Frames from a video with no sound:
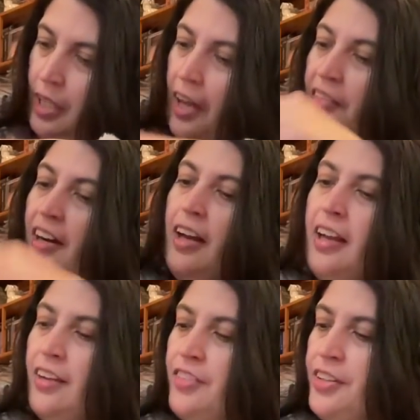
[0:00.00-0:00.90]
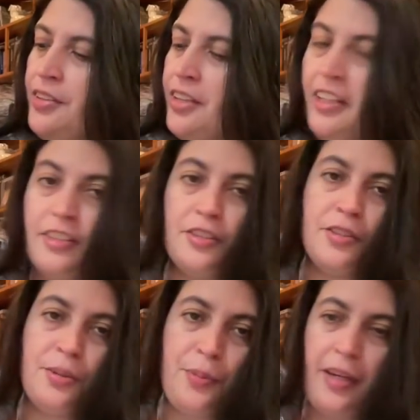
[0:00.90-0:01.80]
And then I have other kits
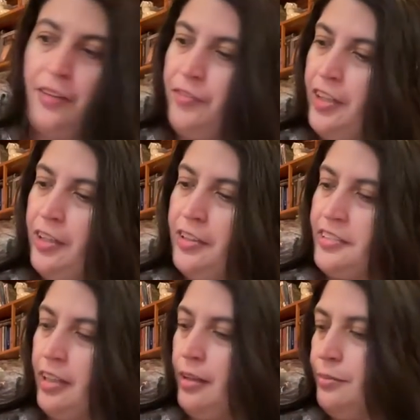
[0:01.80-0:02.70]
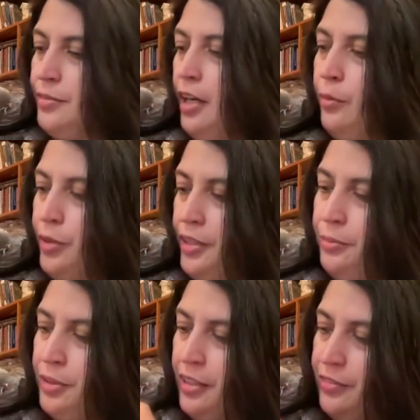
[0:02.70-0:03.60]
too, but I figured I
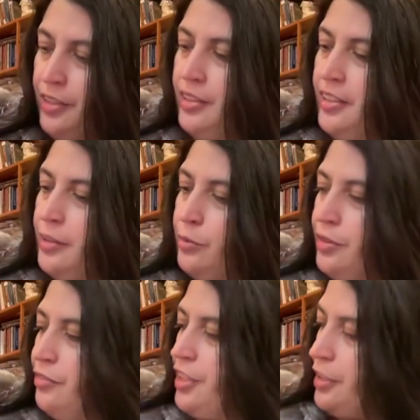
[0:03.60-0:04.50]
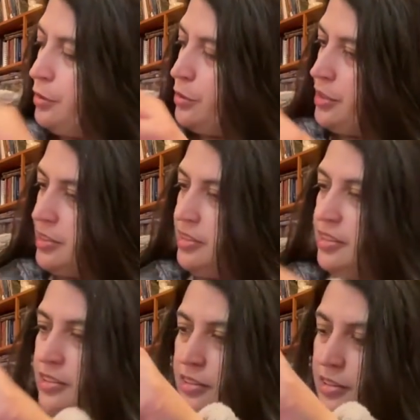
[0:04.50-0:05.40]
wouldn't put everything in one video because then it's